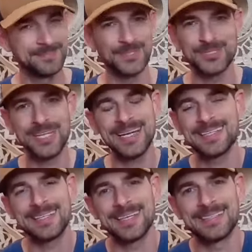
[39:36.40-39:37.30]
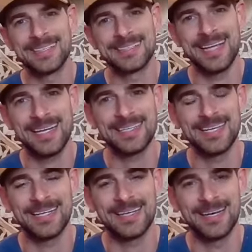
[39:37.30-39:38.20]
There's not a, it's not a,
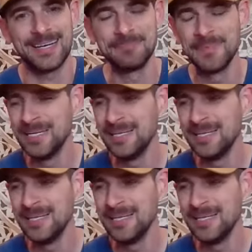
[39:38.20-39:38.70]
a